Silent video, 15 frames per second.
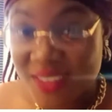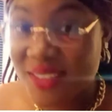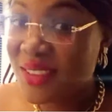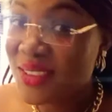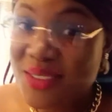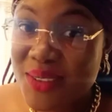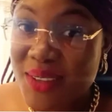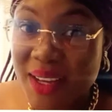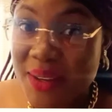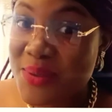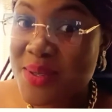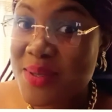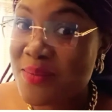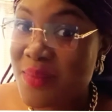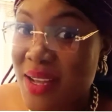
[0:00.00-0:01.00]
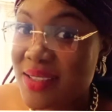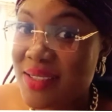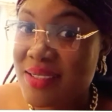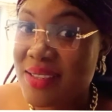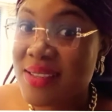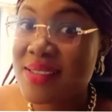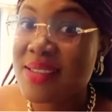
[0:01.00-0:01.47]
you know how smart
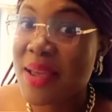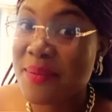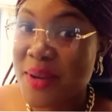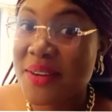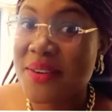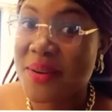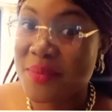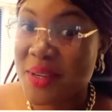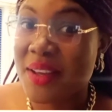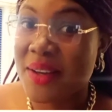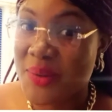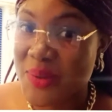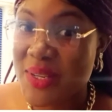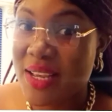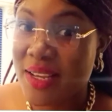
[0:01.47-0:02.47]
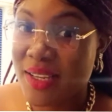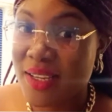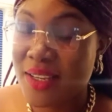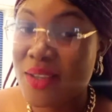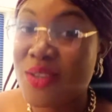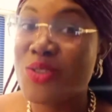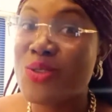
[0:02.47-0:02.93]
these cyber criminals are?
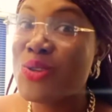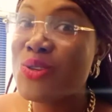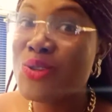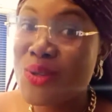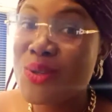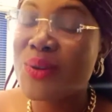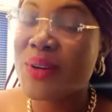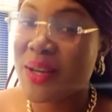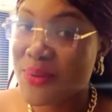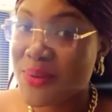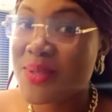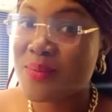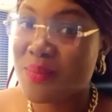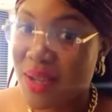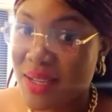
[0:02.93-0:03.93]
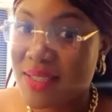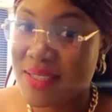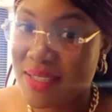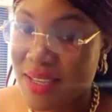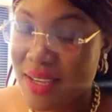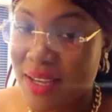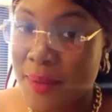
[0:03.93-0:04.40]
Do you know how smart
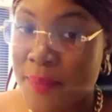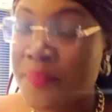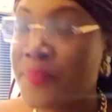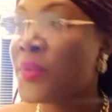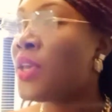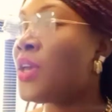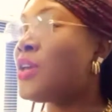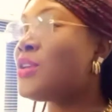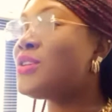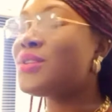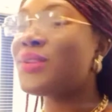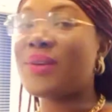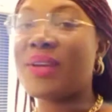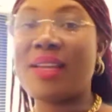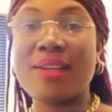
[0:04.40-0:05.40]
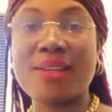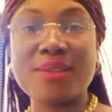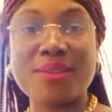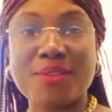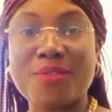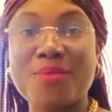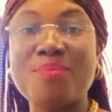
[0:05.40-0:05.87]
they are? You know, a lot
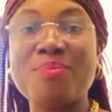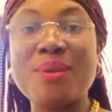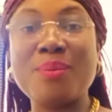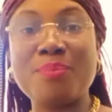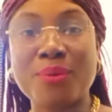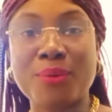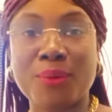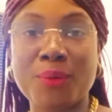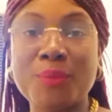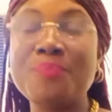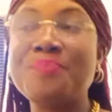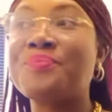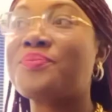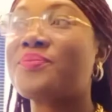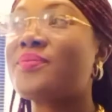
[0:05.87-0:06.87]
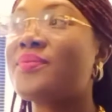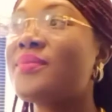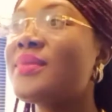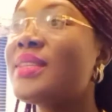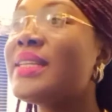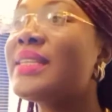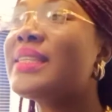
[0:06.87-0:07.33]
of people
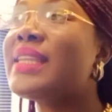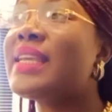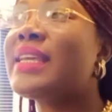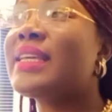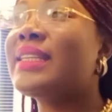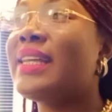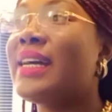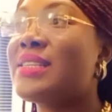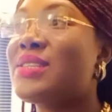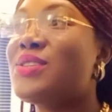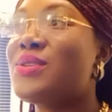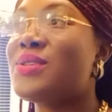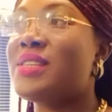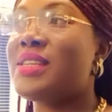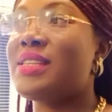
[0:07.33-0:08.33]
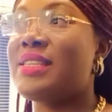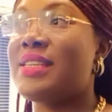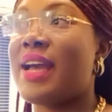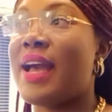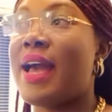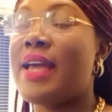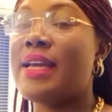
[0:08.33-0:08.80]
think that using
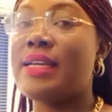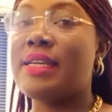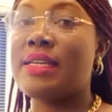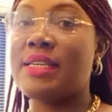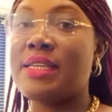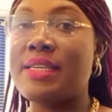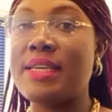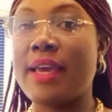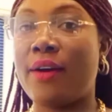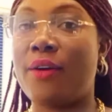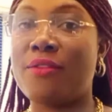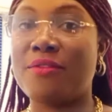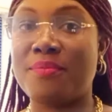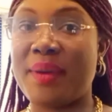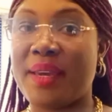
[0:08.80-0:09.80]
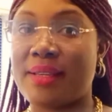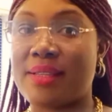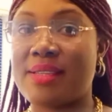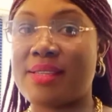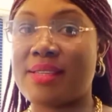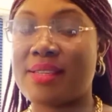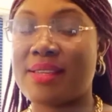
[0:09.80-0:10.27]
their year of birth,